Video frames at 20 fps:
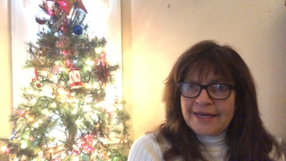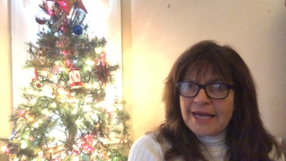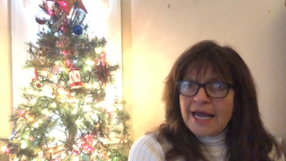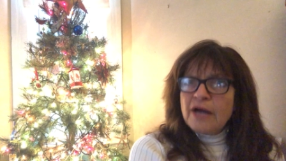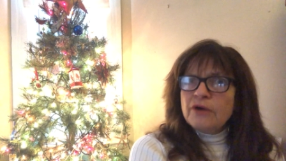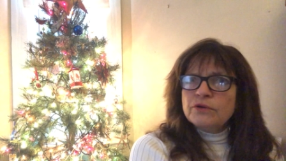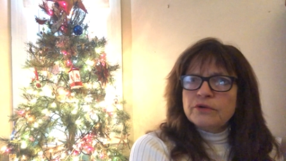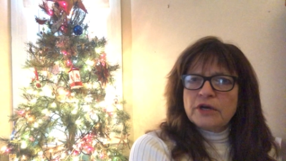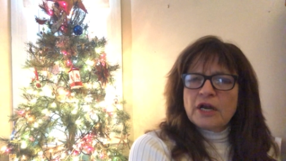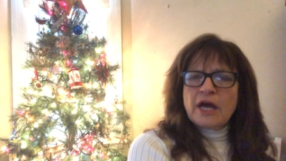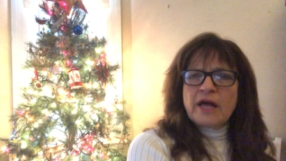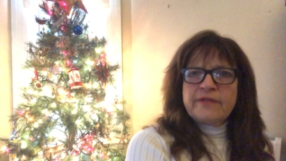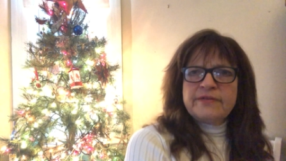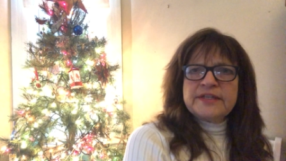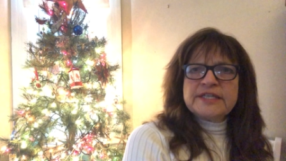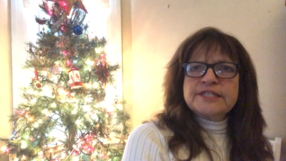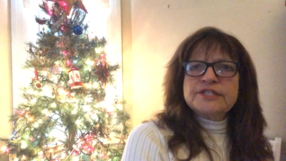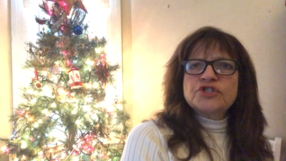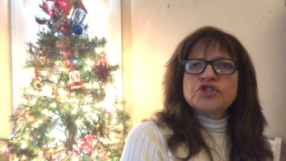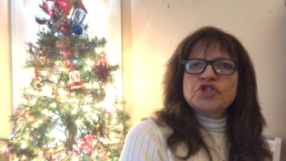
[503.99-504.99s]
out on
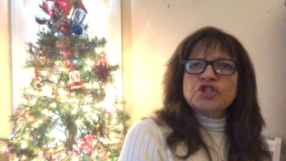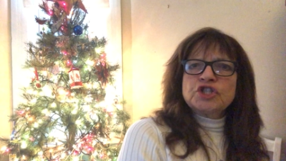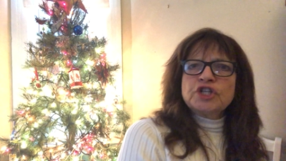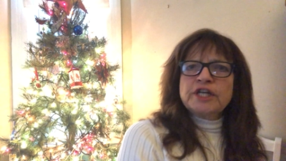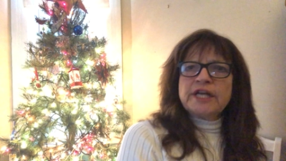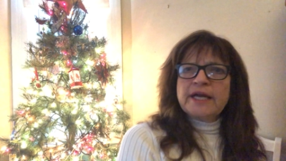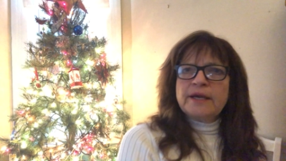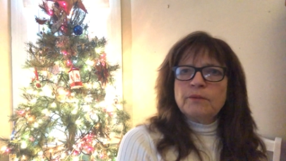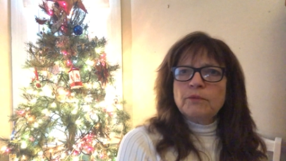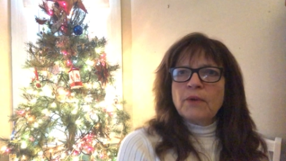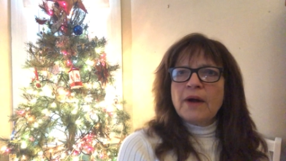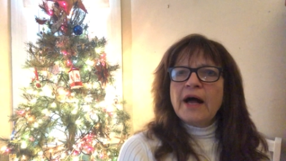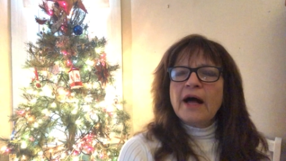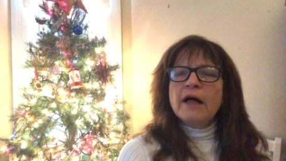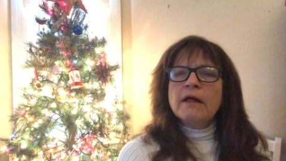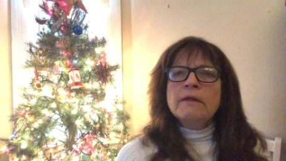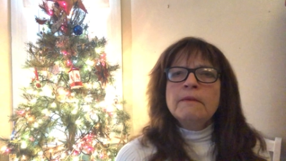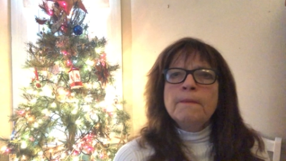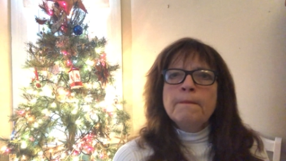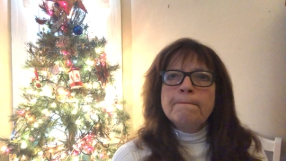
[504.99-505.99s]
this journey?
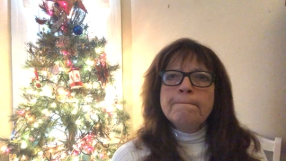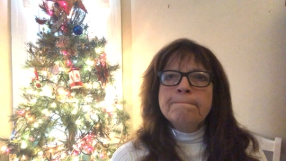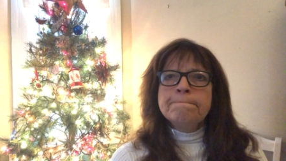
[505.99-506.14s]
Well,